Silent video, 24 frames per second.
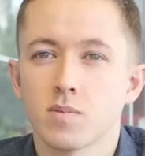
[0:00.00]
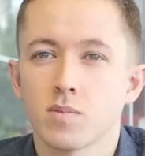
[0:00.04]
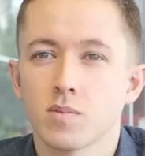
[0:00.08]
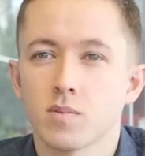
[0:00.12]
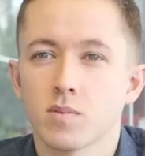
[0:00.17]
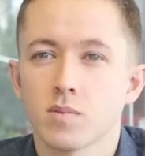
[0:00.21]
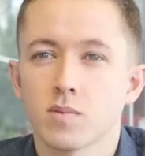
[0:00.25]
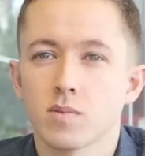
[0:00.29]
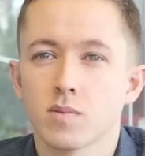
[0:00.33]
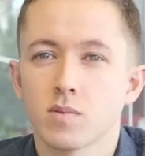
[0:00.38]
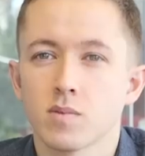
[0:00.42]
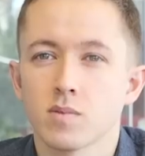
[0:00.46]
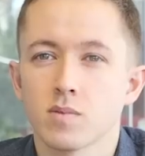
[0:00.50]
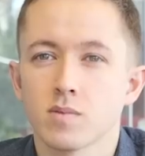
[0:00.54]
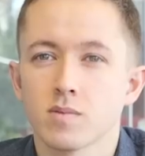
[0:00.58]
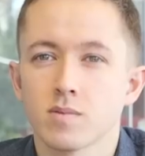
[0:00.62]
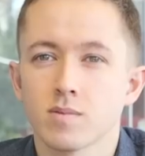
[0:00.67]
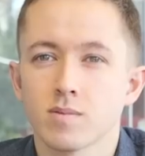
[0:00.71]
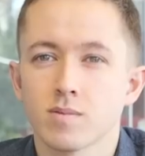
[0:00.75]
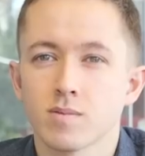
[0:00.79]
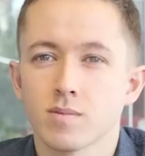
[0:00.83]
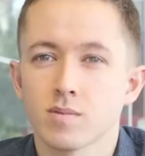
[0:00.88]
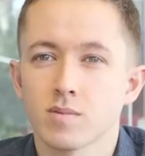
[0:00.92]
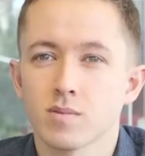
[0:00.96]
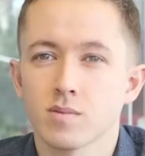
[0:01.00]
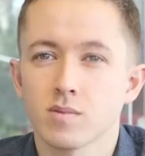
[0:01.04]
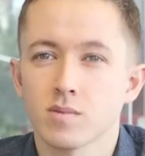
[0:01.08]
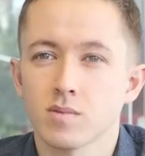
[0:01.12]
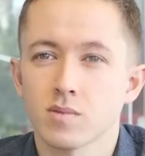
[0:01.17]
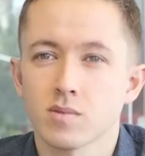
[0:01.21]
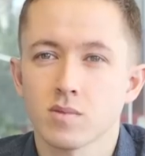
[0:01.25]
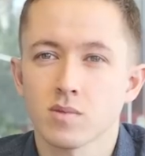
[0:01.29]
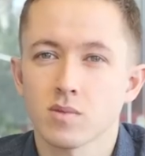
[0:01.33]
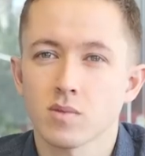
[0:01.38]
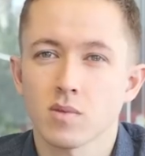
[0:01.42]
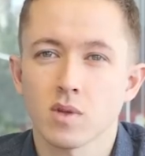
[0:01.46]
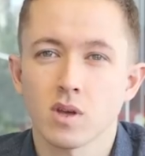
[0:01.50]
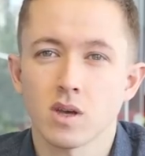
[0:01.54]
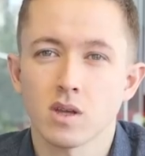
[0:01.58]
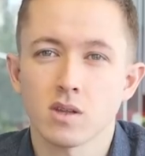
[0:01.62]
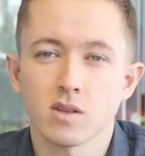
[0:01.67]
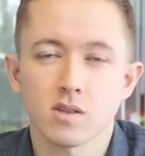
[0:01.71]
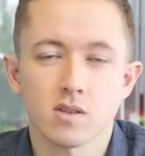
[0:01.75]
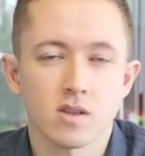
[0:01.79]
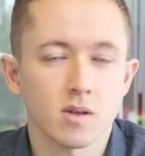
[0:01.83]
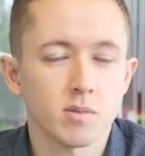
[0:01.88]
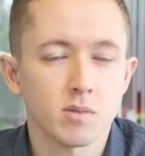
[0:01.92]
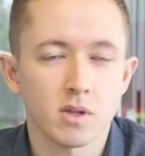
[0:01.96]
It's a fitness dance class.
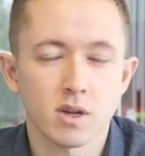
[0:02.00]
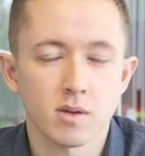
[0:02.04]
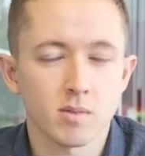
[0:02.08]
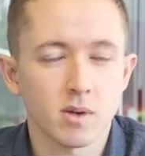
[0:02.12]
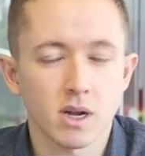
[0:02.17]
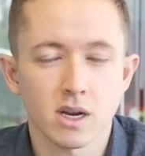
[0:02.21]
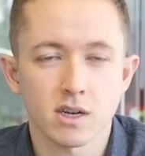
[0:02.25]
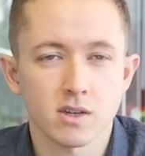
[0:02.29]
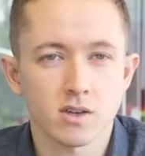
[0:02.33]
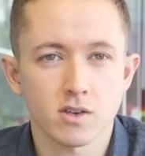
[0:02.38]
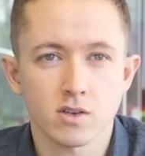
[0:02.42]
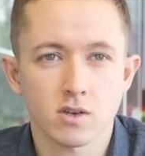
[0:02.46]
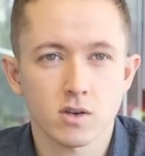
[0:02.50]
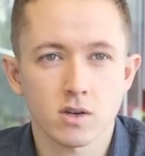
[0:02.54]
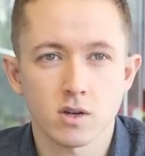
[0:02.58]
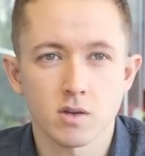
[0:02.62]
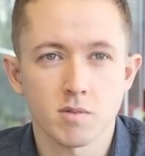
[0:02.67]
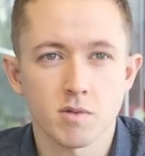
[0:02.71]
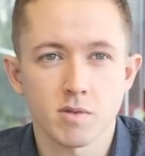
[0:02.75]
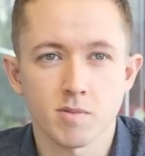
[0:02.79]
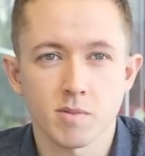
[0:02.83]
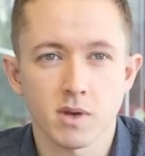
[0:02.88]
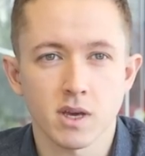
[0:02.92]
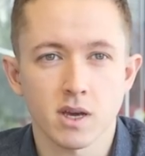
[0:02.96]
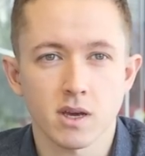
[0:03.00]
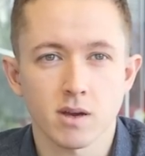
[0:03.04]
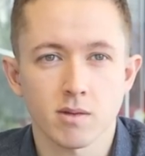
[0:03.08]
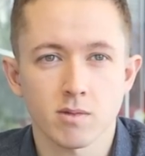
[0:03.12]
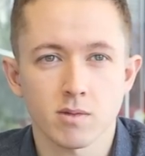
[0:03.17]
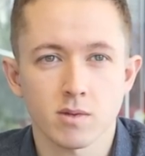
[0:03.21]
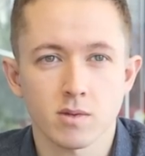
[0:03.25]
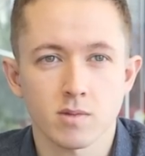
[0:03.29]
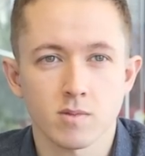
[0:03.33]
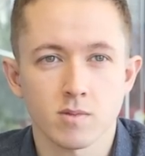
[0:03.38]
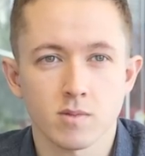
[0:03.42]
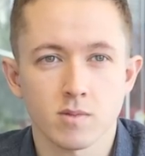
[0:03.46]
Something about it just creeps me out.